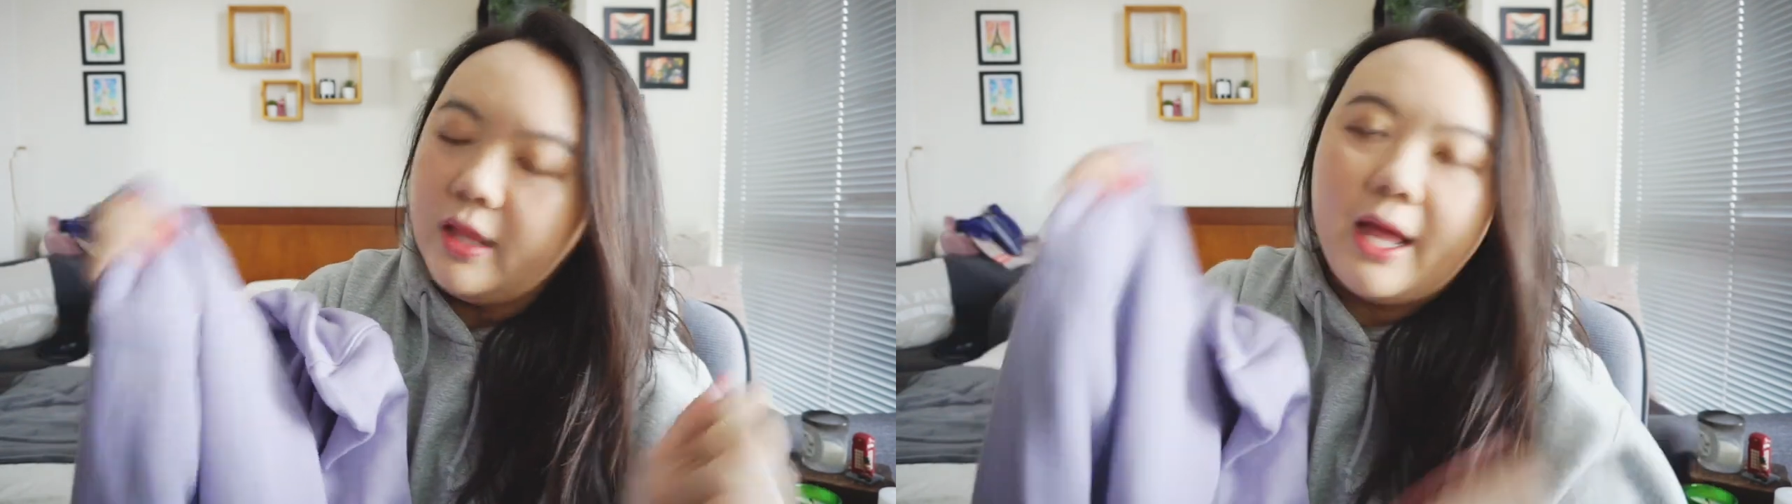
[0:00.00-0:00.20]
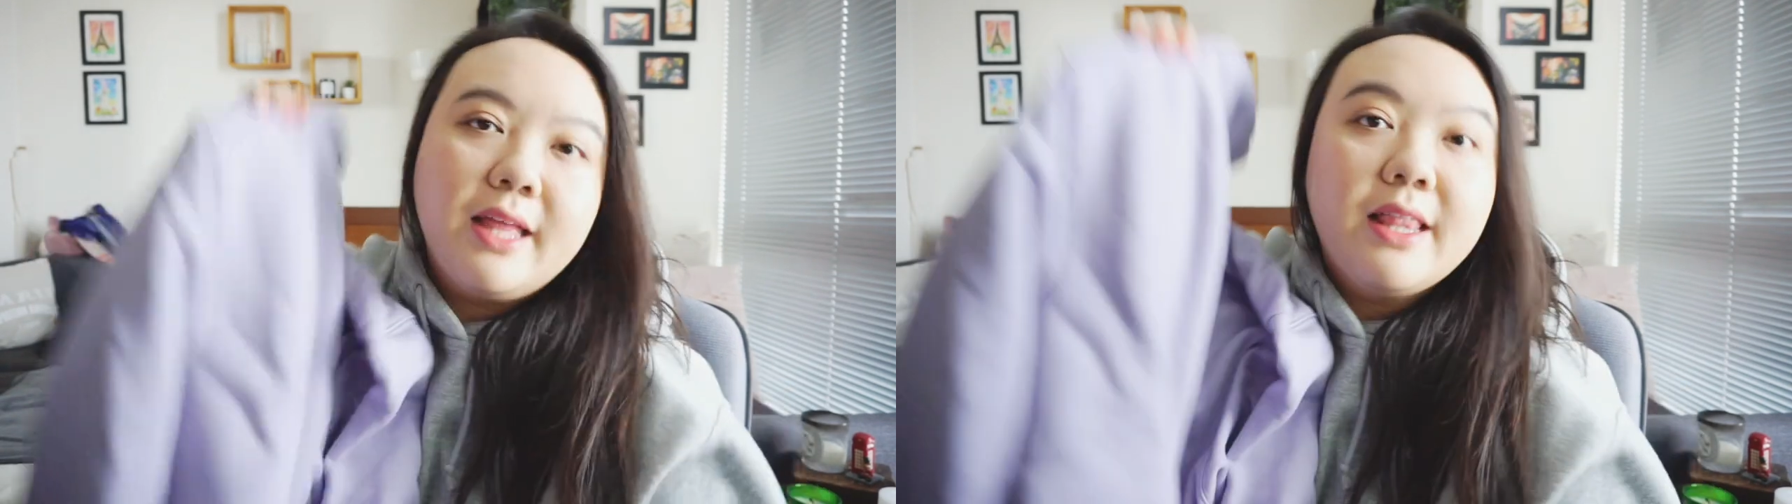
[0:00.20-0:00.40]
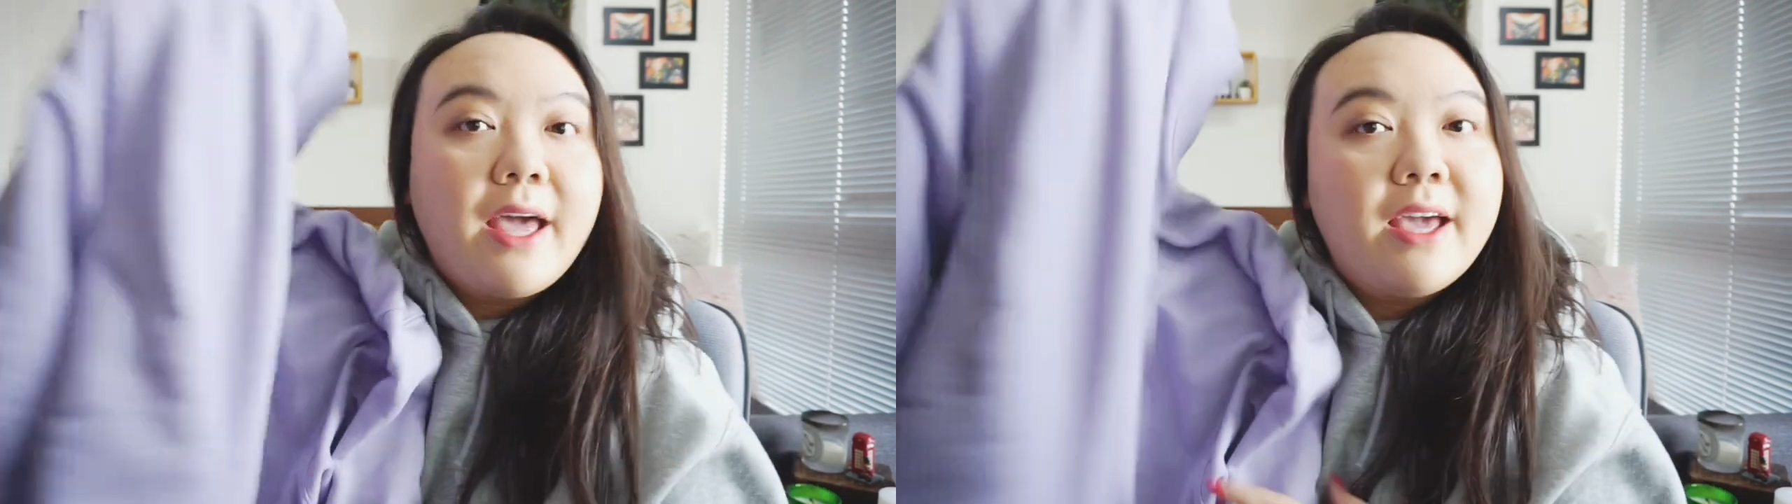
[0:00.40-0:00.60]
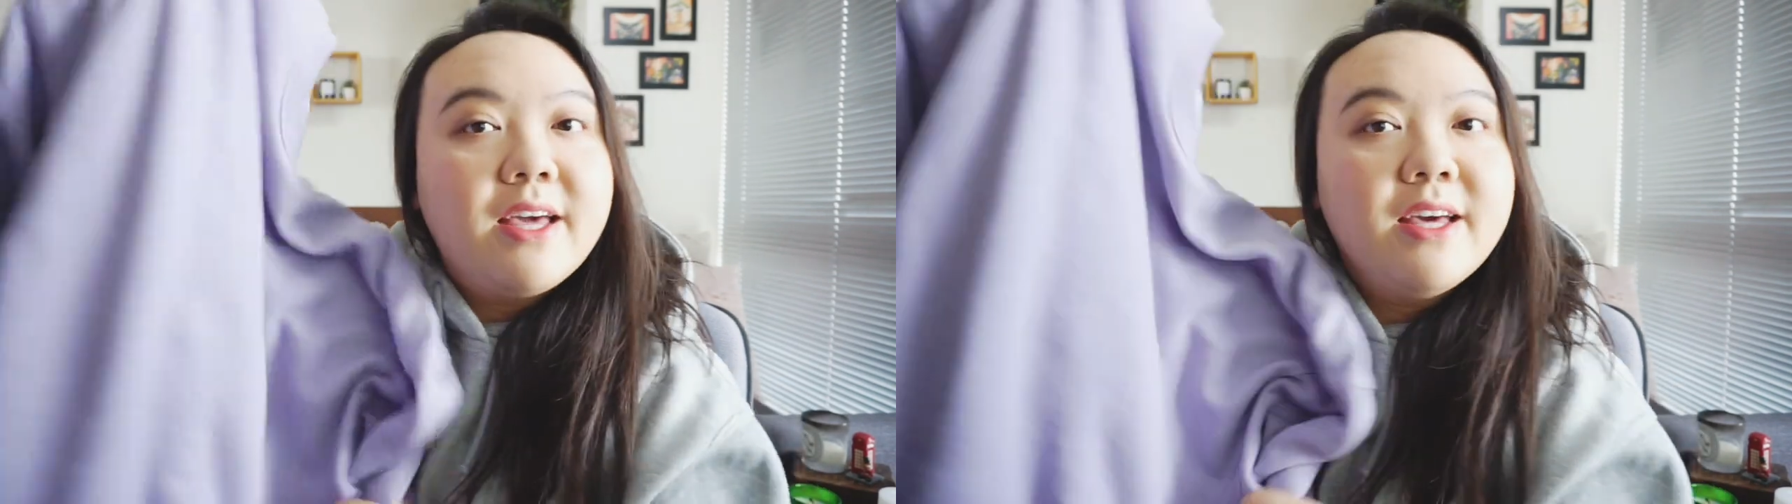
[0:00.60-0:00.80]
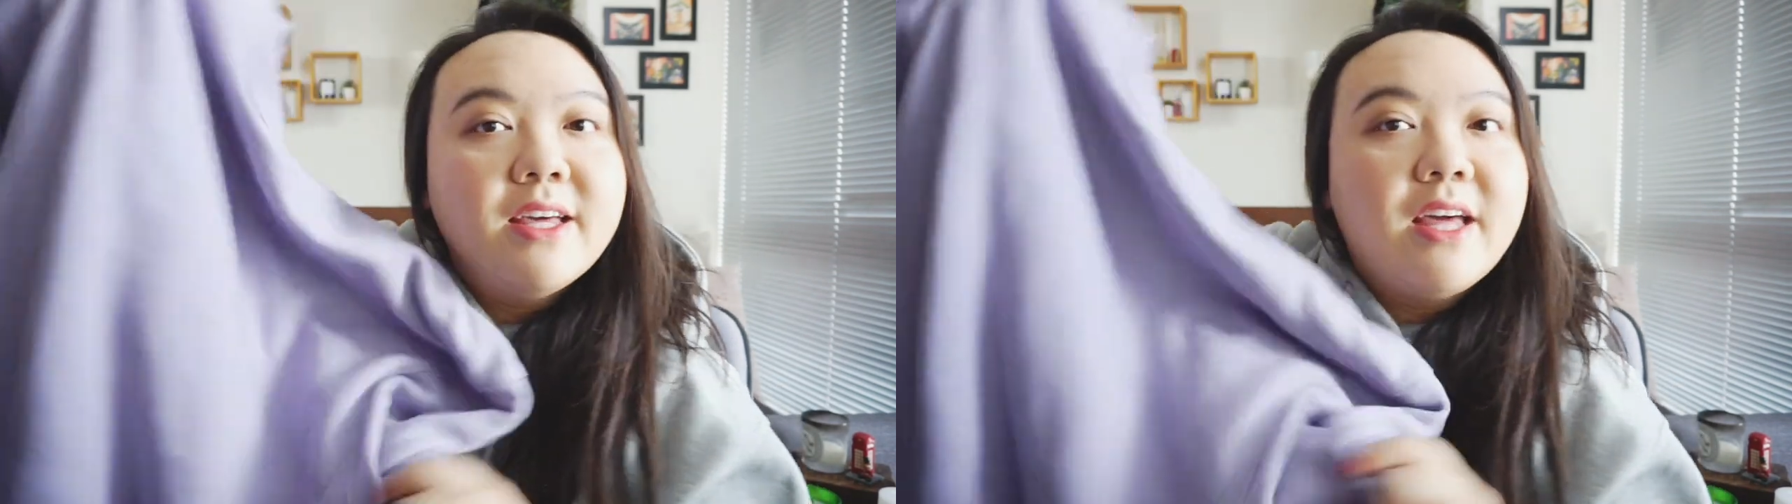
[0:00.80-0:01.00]
lilac
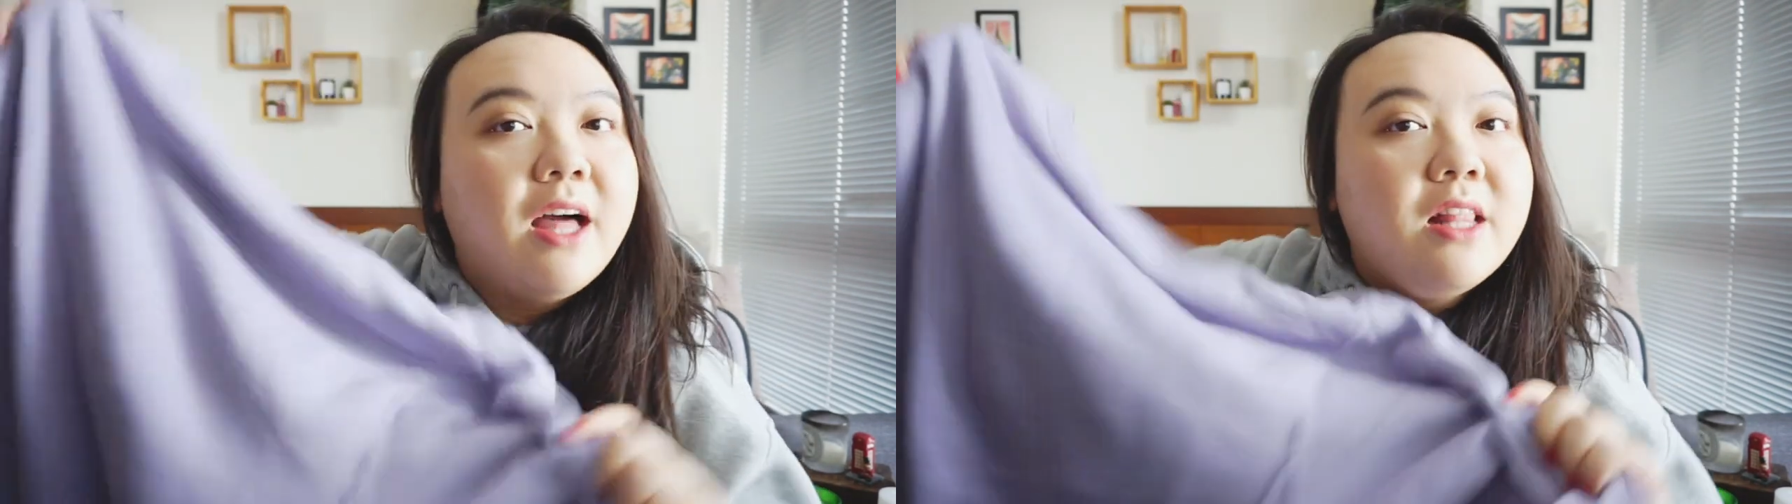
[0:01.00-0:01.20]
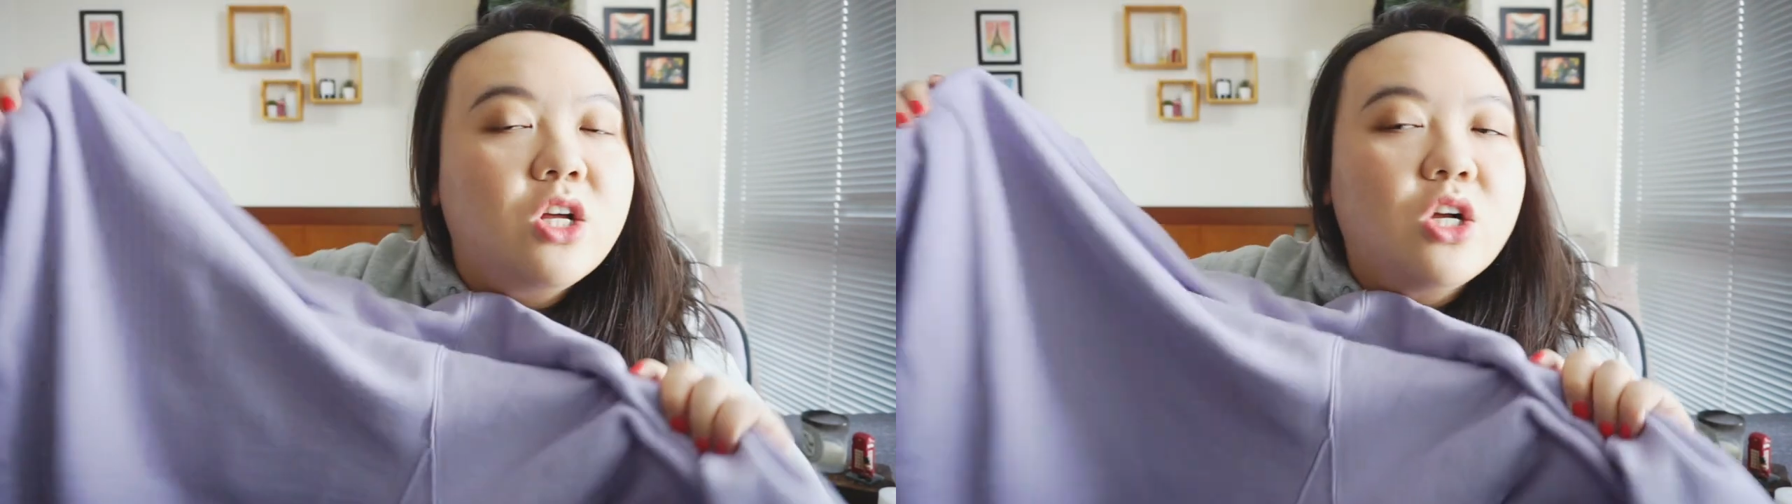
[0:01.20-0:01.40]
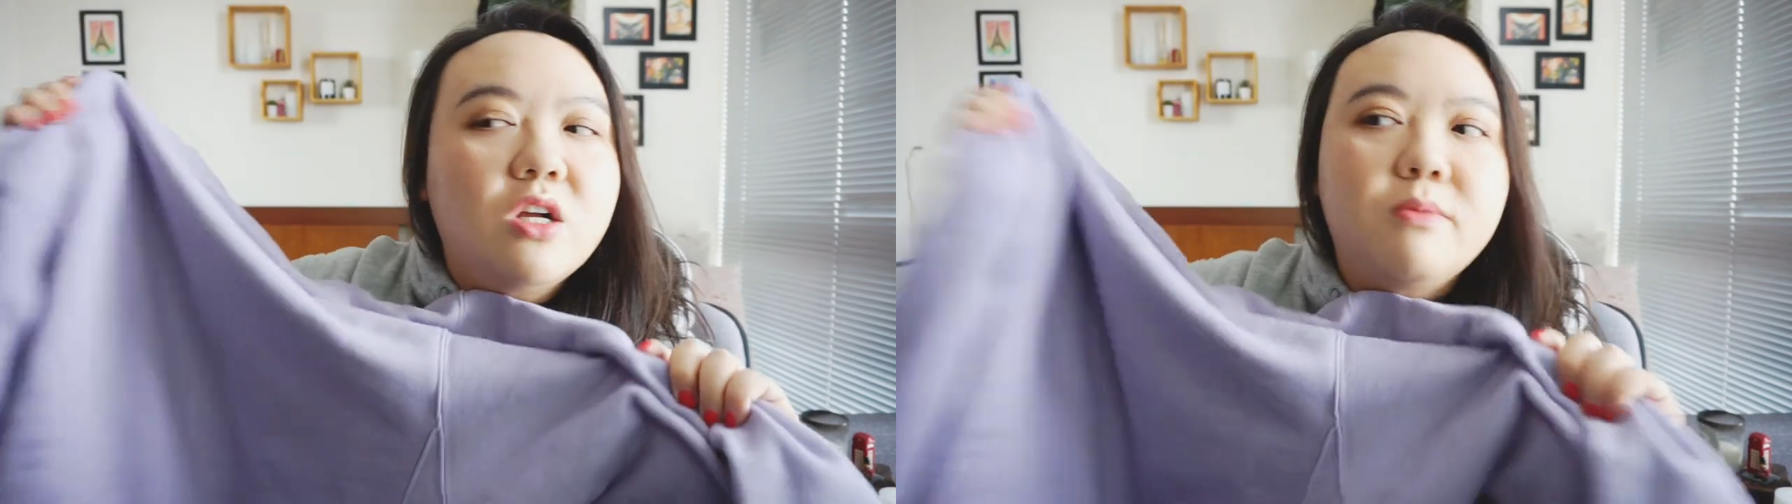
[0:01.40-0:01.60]
color